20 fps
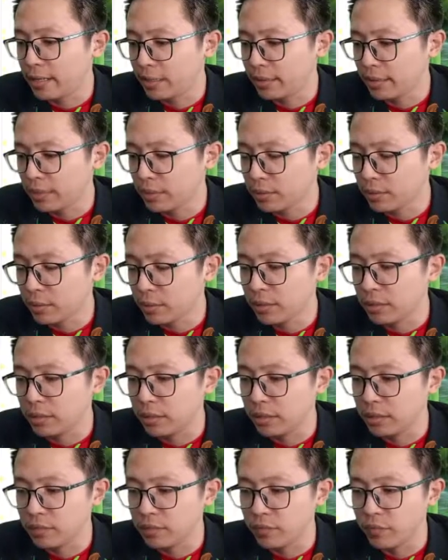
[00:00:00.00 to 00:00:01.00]
this one
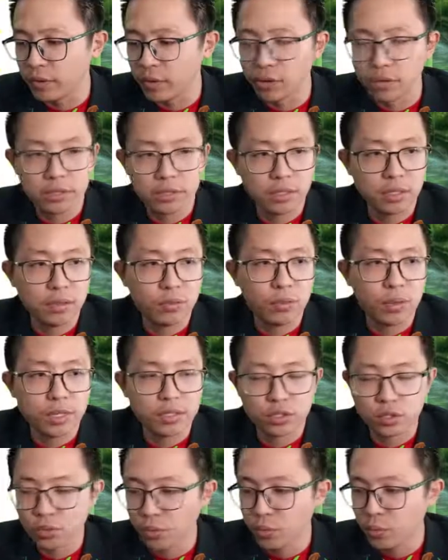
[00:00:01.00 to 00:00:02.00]
is velocity 1
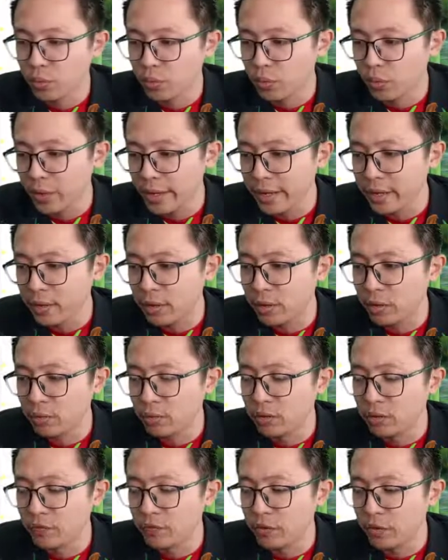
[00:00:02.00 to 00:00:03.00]
square
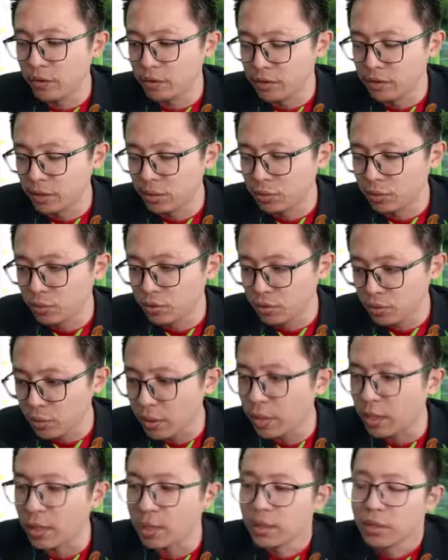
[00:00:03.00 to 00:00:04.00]
over velocity 2
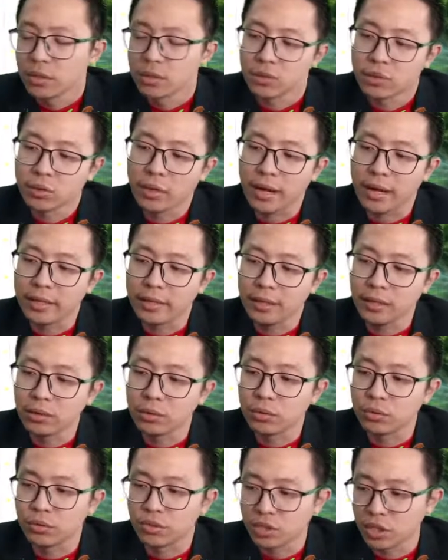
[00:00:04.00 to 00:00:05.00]
square. So, I need
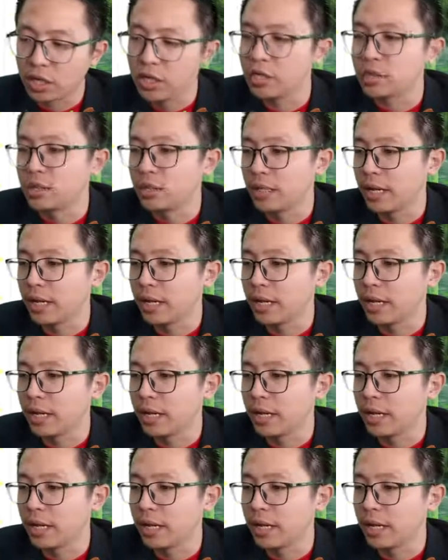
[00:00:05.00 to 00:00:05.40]
to change it.